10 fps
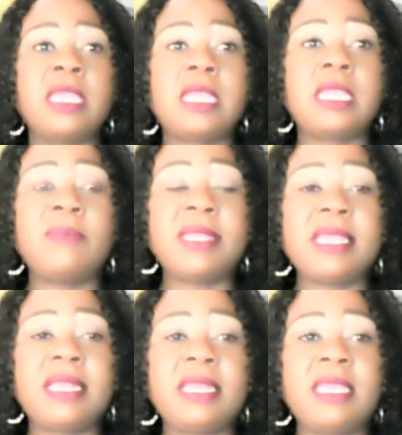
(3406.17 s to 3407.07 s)

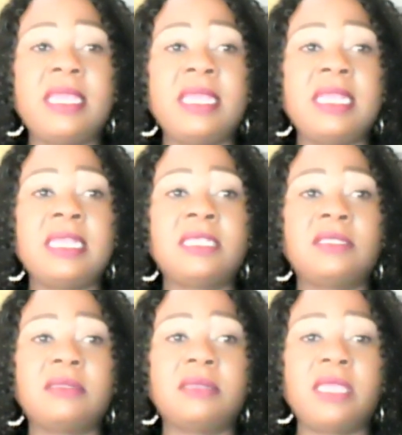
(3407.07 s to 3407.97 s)

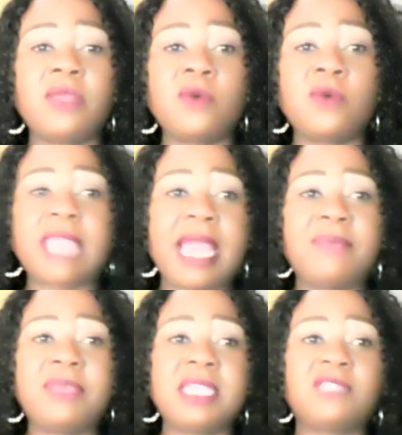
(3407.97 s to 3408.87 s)
immediately he was
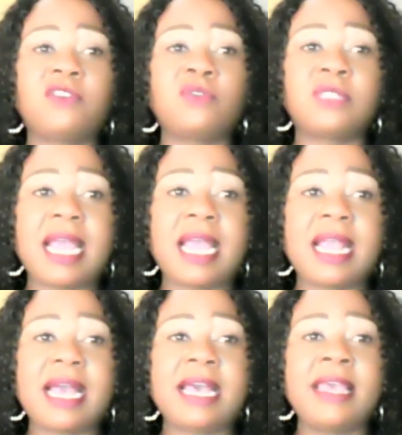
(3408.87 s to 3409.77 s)
IPS for
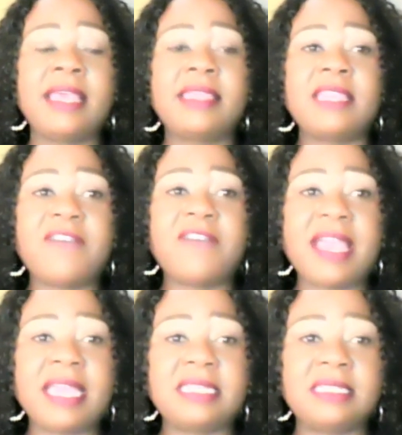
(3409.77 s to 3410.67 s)
Lusaka, they
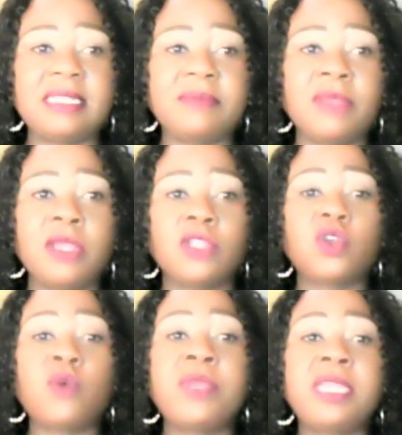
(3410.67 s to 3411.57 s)
fired him.
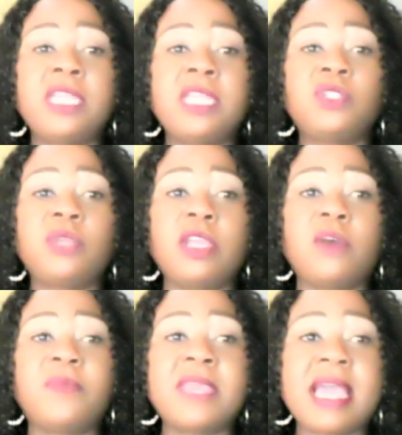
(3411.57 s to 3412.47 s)
So we need to
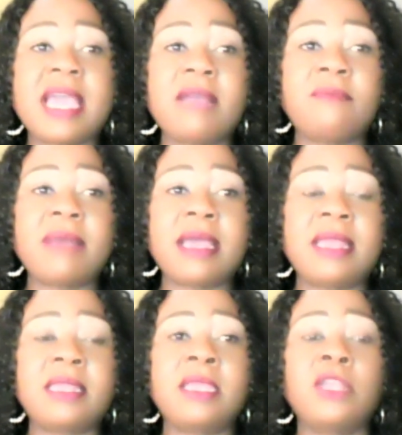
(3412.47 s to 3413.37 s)
help the young
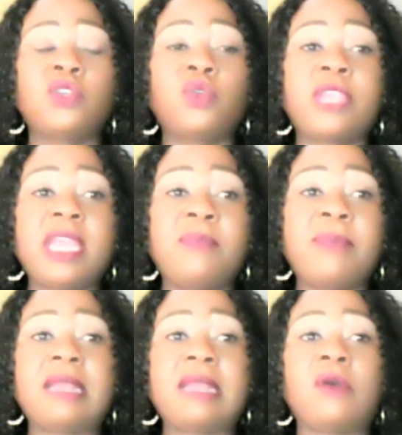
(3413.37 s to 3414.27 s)
man to get
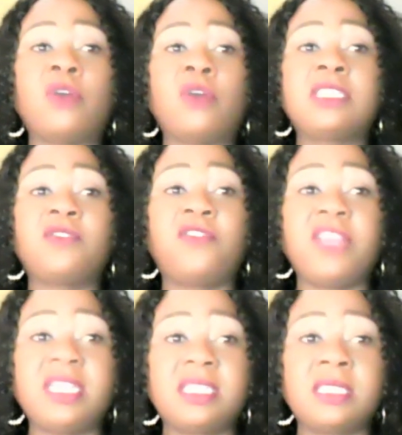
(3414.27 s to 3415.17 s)
back on his
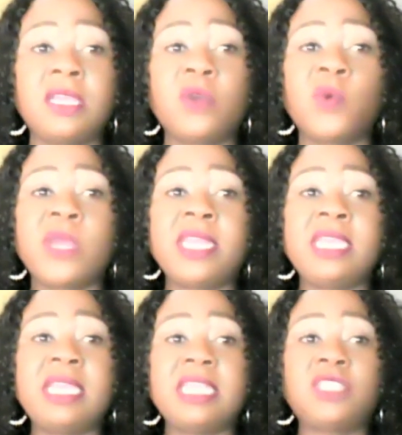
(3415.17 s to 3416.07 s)
feet when
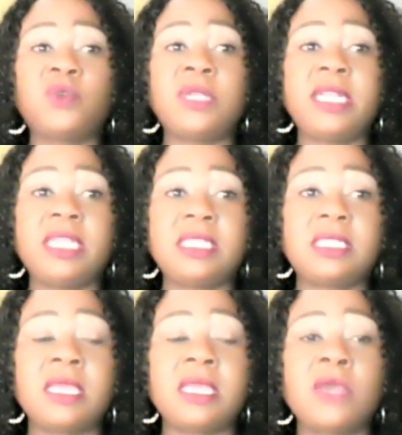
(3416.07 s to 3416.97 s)
he gets
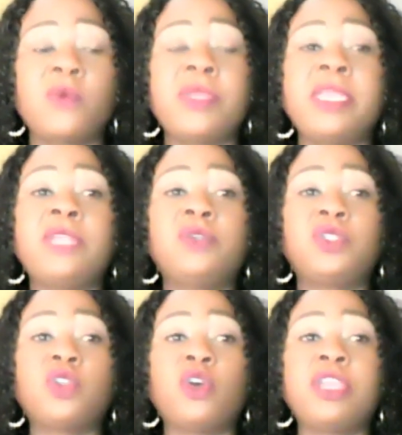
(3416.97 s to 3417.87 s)
released. We need to
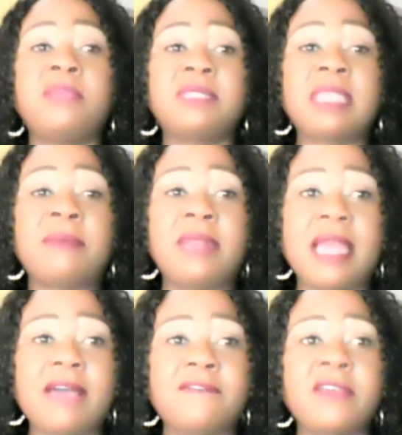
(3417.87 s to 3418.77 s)
show him some
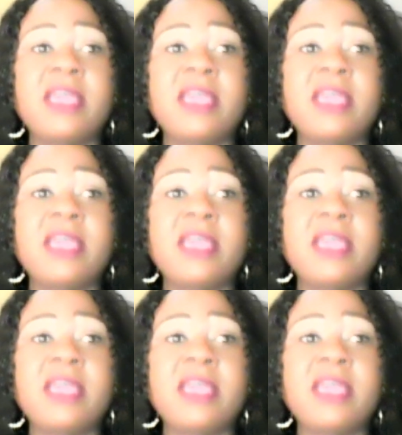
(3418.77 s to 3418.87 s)
love.